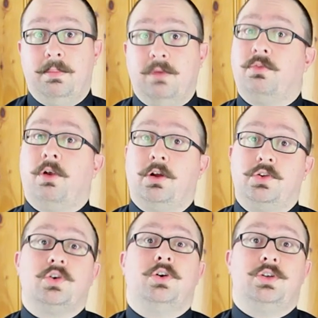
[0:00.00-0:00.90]
but for our
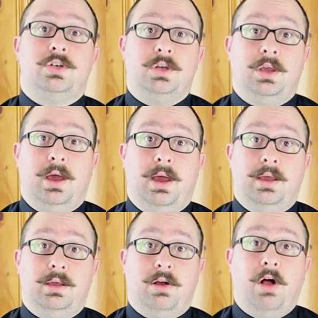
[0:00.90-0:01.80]
church
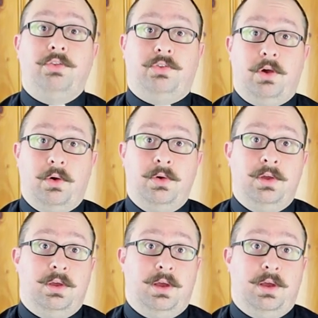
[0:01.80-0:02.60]
also,